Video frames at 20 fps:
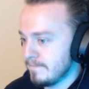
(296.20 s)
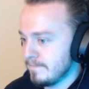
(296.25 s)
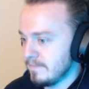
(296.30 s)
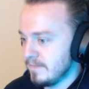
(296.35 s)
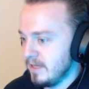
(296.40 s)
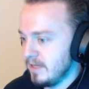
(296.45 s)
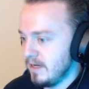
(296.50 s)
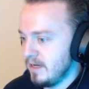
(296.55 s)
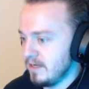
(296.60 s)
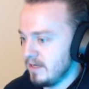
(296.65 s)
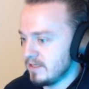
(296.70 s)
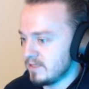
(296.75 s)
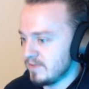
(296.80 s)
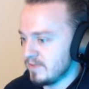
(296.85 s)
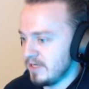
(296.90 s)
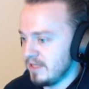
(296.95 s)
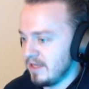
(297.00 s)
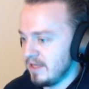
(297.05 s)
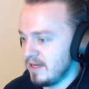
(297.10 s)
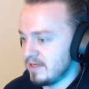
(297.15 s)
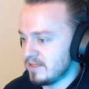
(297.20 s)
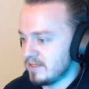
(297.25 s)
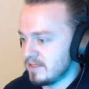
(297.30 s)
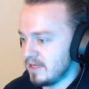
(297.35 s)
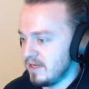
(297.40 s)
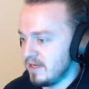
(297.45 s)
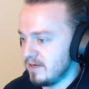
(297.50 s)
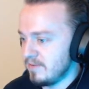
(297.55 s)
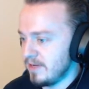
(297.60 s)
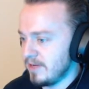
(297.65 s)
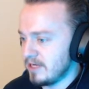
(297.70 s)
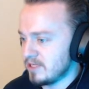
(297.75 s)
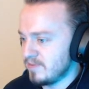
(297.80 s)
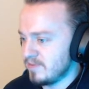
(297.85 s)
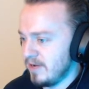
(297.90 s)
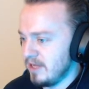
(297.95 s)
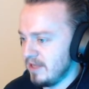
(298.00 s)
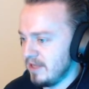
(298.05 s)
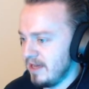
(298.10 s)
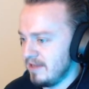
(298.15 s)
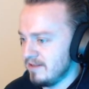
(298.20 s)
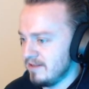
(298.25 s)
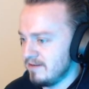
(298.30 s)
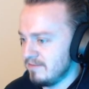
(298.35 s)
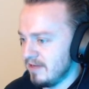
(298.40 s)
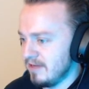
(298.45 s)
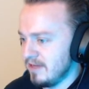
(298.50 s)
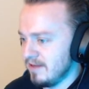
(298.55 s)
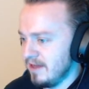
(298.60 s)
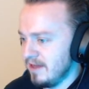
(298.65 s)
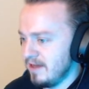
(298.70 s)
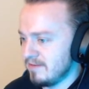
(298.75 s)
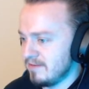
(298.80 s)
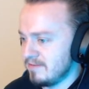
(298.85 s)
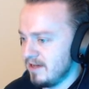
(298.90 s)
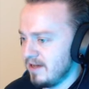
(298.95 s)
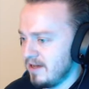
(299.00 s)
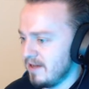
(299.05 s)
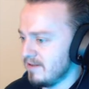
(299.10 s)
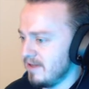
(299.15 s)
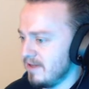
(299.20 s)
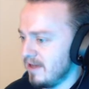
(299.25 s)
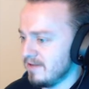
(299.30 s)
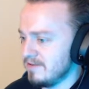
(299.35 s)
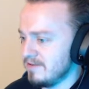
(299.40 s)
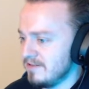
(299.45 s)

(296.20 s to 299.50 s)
There's been a lot said about a small island. Ha ha, da ha.